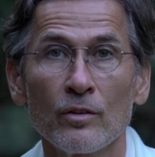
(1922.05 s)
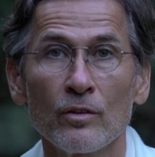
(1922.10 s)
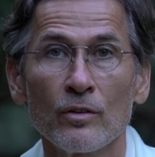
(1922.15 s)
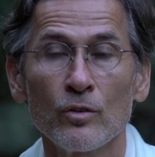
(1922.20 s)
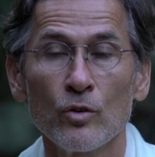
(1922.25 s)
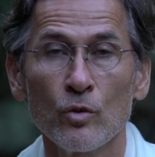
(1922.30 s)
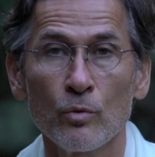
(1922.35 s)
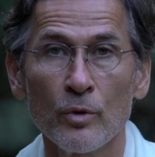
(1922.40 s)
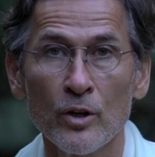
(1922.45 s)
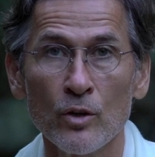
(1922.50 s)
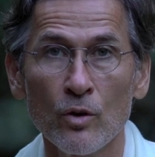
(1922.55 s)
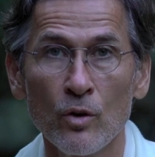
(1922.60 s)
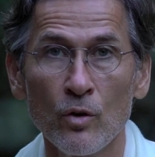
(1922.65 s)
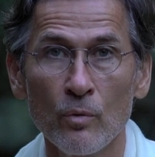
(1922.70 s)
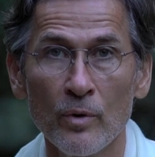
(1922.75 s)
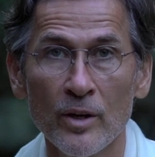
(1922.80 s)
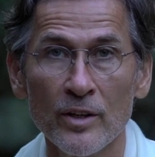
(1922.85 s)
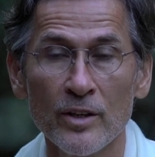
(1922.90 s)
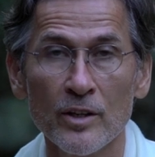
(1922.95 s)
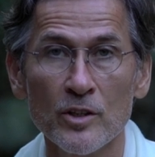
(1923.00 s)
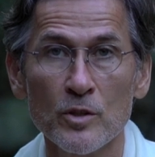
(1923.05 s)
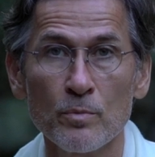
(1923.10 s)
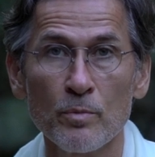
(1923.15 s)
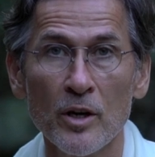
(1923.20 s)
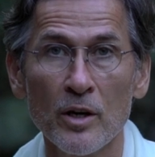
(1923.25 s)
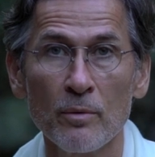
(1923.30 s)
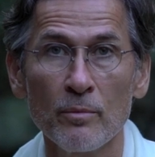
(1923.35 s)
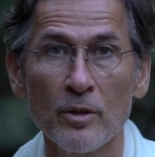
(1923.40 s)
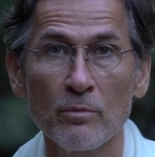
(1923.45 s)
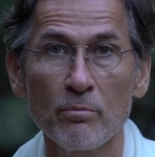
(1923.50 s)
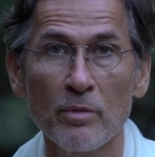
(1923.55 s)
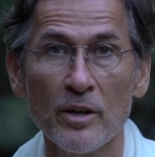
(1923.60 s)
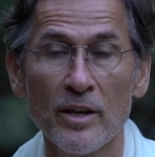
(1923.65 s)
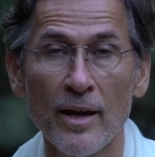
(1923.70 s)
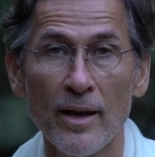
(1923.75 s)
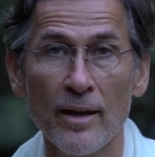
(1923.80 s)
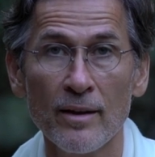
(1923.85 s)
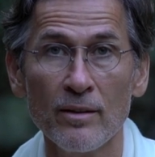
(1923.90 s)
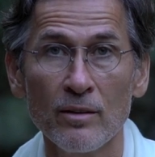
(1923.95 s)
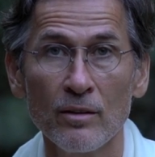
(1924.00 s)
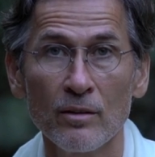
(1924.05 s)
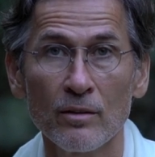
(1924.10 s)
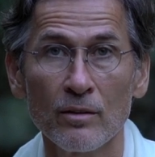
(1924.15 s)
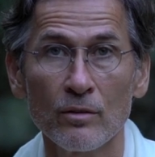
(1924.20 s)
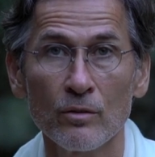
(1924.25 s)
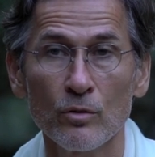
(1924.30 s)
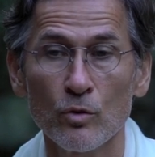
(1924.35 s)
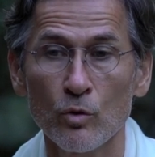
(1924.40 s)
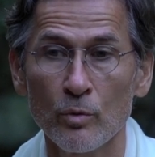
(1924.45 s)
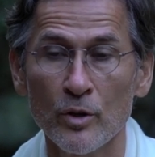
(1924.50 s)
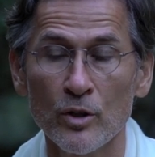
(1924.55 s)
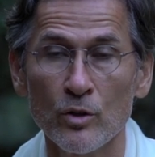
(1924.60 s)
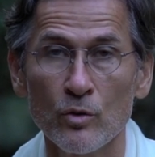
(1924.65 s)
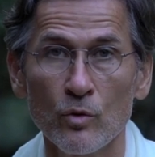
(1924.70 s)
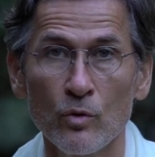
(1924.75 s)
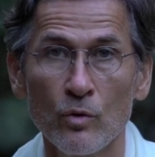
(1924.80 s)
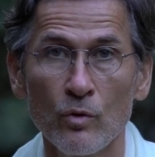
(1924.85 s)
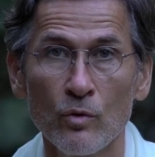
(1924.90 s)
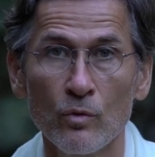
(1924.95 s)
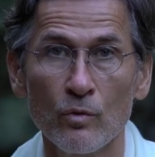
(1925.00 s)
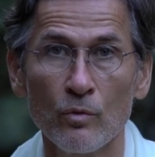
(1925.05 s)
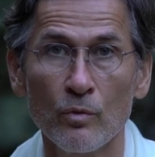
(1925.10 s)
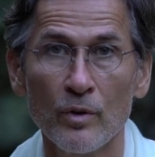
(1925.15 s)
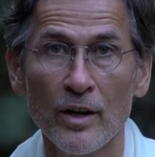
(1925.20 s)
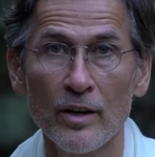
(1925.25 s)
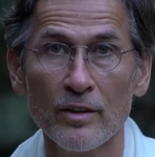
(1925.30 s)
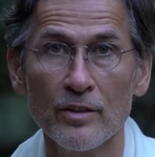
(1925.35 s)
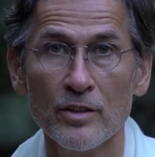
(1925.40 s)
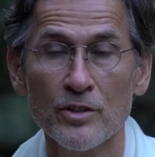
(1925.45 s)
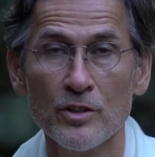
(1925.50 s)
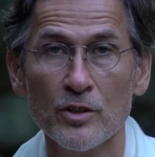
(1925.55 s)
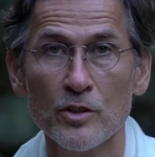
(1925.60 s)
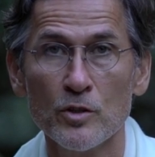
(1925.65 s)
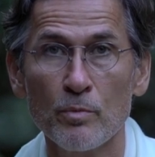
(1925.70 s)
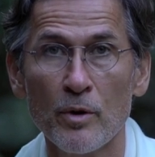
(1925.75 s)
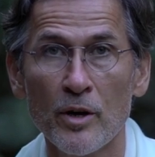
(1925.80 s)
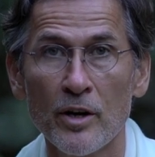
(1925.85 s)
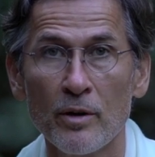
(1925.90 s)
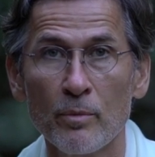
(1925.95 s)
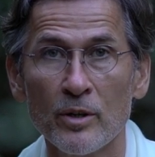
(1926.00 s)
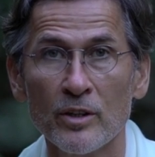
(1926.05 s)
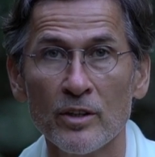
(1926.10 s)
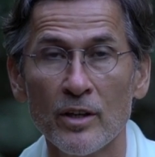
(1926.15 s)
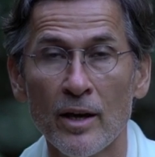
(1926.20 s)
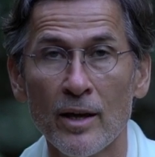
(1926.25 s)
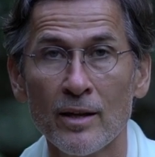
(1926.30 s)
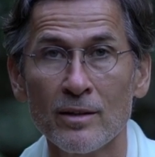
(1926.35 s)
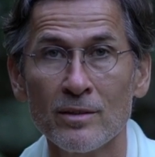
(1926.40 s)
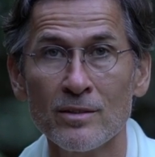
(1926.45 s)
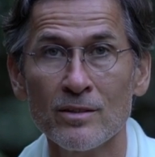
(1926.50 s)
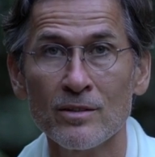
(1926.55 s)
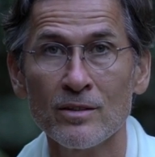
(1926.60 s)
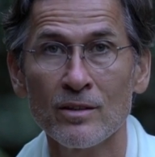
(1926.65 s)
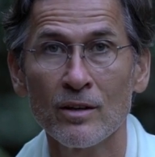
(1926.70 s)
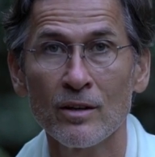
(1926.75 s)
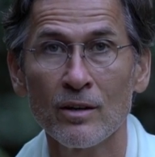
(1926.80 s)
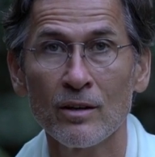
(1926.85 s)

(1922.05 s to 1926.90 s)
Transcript: Do we know where the experiment began? Do we know where this experiment ends?